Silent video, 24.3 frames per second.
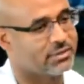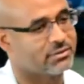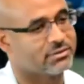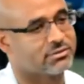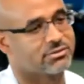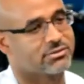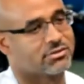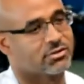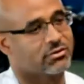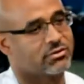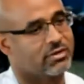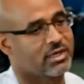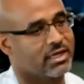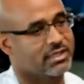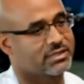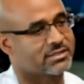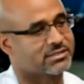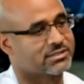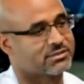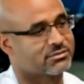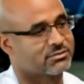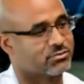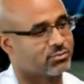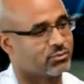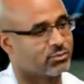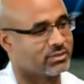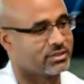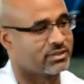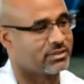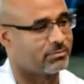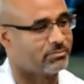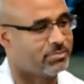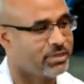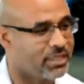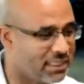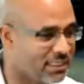so that's with
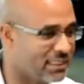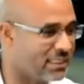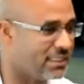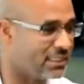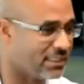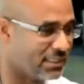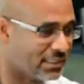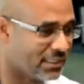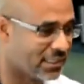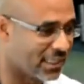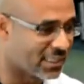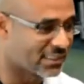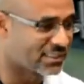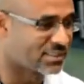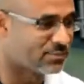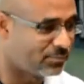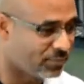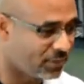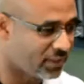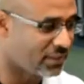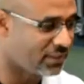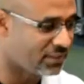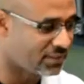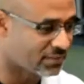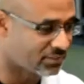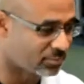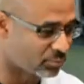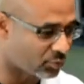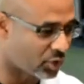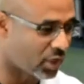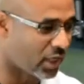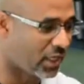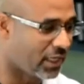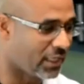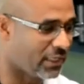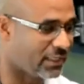the P, SP,
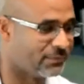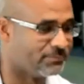sprain,